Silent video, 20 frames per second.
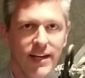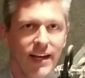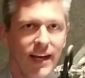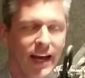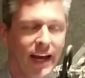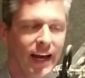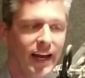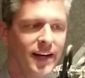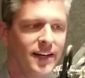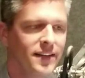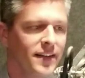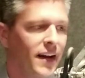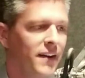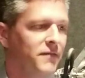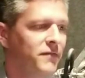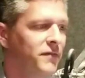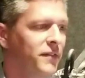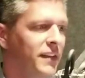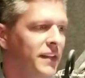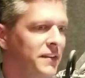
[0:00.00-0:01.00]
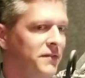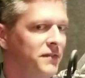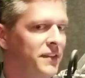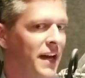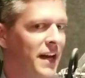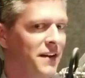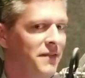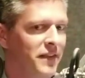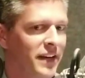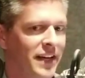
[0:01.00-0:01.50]
And I've lived
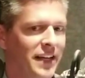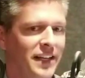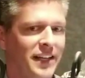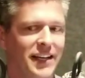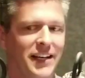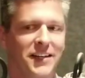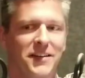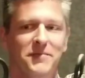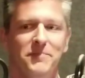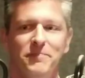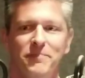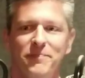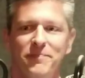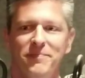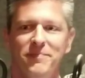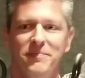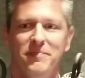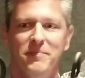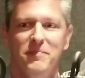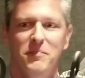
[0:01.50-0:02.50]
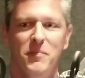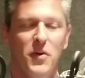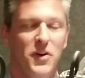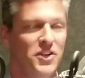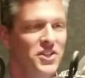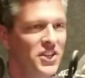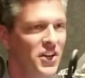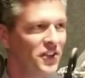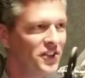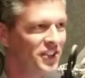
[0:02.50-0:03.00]
kind of a more
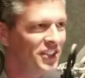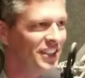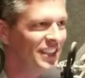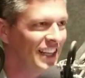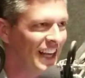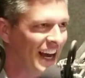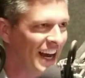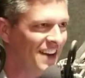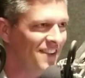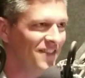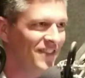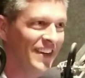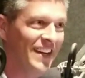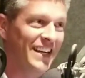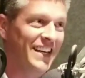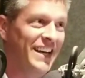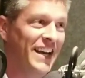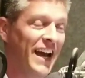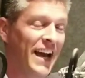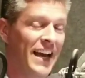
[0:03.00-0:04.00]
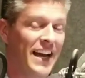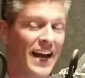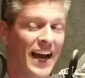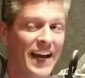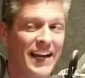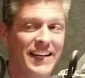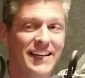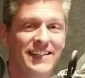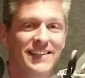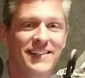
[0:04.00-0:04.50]
sheltered life, and
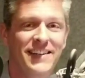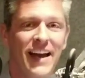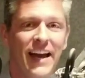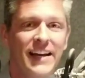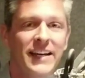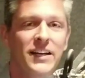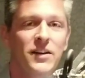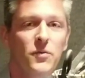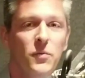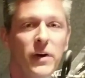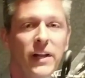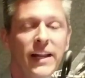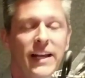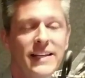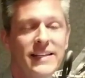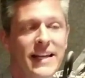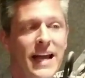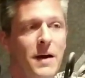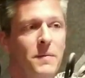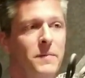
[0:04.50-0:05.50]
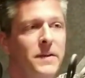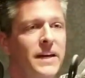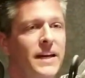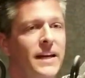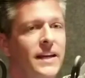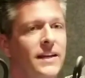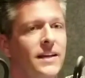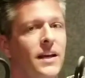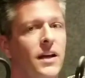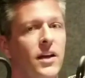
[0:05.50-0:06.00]
I didn't realize how
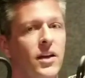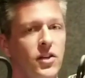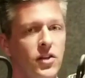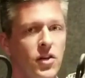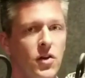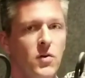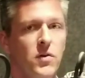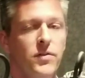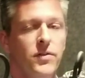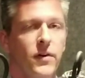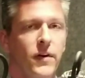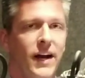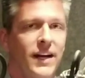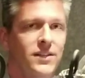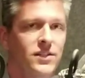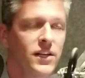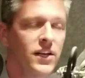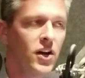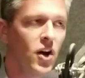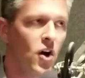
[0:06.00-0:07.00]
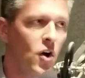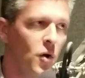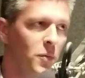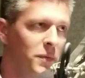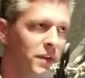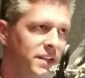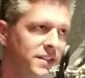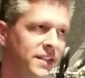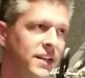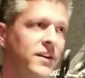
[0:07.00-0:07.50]
many youth are actually
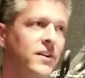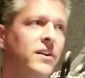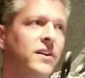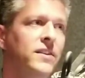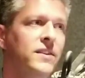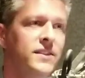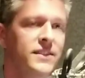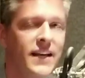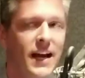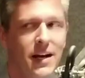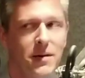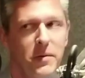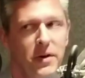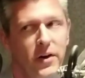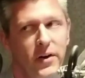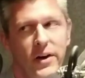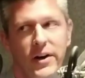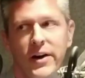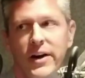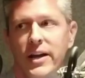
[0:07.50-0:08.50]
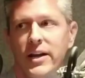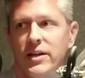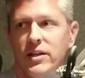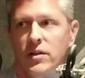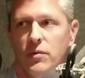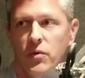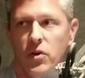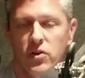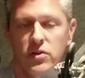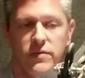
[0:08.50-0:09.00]
homeless here in the Sacramento area, in
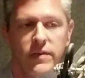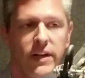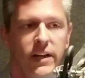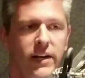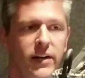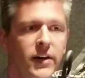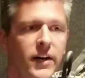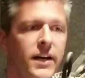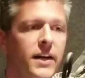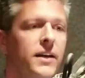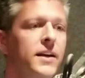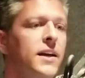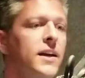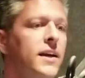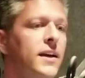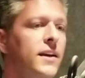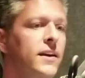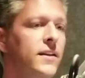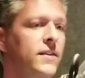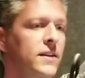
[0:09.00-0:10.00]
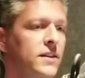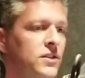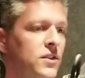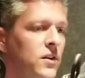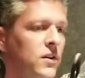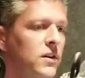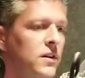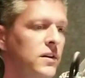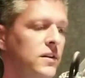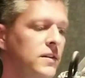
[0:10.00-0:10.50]
the Roseville area. These
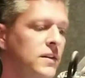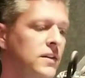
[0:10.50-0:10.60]
are